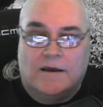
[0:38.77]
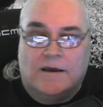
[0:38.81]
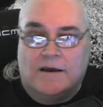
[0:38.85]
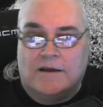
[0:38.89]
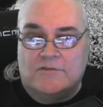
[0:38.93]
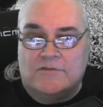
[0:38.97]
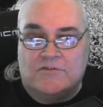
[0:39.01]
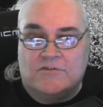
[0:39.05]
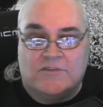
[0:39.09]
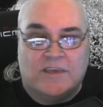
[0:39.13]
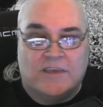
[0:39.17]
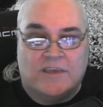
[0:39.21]

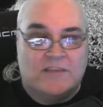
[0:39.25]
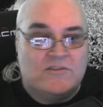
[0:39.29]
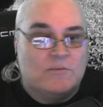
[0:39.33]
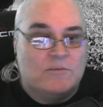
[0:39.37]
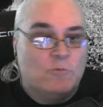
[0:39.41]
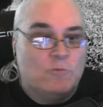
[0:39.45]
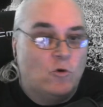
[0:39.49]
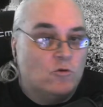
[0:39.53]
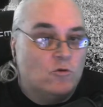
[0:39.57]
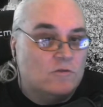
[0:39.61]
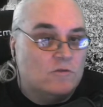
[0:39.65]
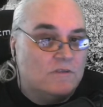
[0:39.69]
Just getting some
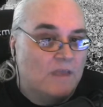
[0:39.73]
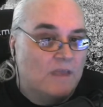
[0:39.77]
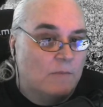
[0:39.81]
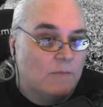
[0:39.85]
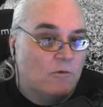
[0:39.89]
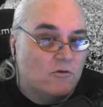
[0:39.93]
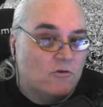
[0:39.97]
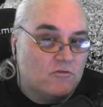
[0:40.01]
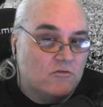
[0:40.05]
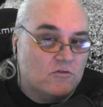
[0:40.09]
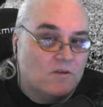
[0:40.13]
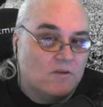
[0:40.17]
old
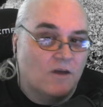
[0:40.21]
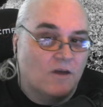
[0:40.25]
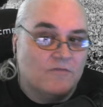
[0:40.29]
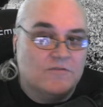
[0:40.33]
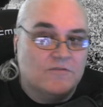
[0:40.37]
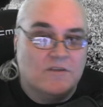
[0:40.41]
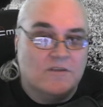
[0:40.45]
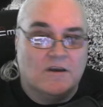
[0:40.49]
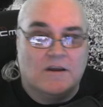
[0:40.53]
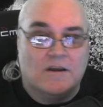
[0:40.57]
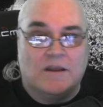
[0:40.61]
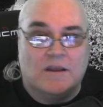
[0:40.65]
demo stuff
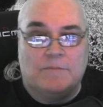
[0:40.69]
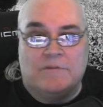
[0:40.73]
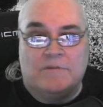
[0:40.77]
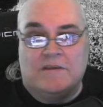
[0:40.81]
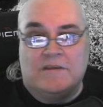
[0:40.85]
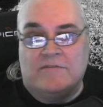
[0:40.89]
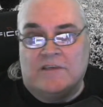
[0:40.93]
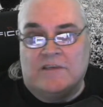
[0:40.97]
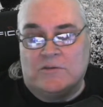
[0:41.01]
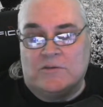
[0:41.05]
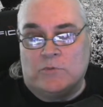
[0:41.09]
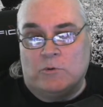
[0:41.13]
done. I believe
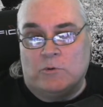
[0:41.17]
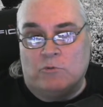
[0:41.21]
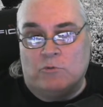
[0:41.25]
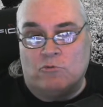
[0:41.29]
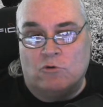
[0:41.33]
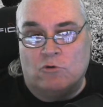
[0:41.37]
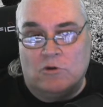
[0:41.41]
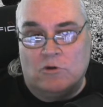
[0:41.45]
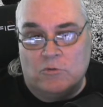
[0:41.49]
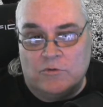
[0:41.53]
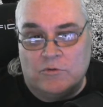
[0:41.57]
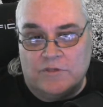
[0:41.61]
that's what we're
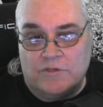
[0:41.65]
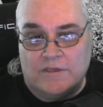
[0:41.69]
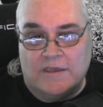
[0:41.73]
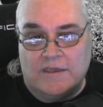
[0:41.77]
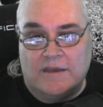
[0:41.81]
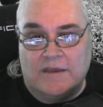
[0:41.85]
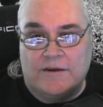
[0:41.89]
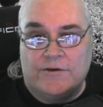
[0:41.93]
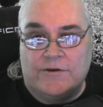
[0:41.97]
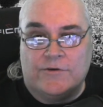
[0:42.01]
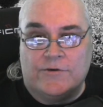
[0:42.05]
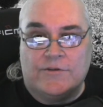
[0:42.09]
rolling with
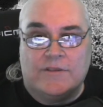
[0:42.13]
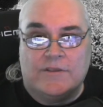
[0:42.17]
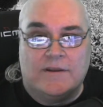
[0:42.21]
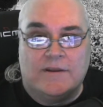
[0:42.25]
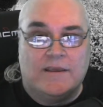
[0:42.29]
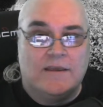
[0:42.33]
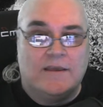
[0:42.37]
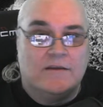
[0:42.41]
again here today.